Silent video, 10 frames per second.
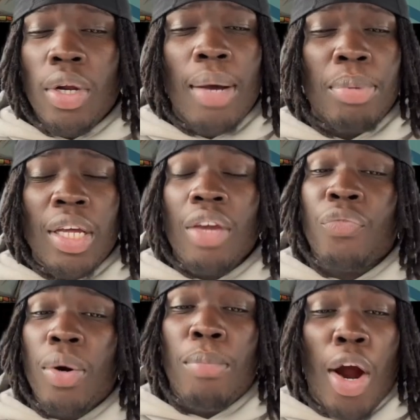up looking
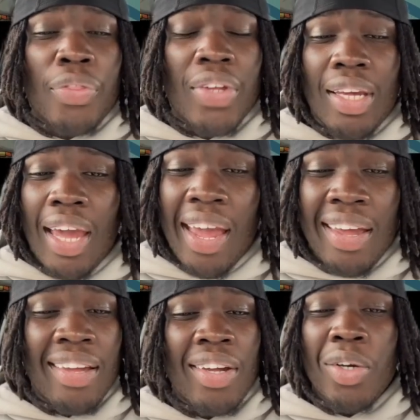for Martha
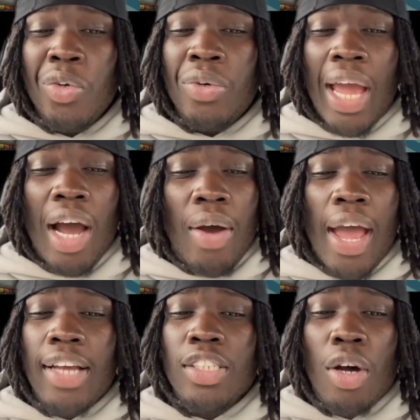Kent, who now
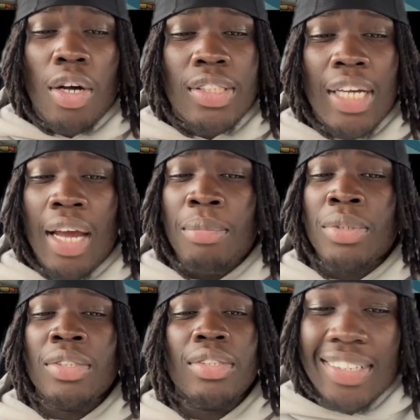has
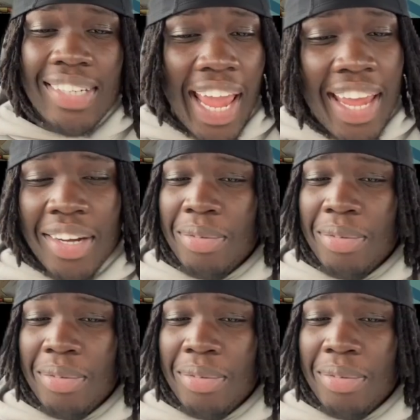Alzheimer's. Damn!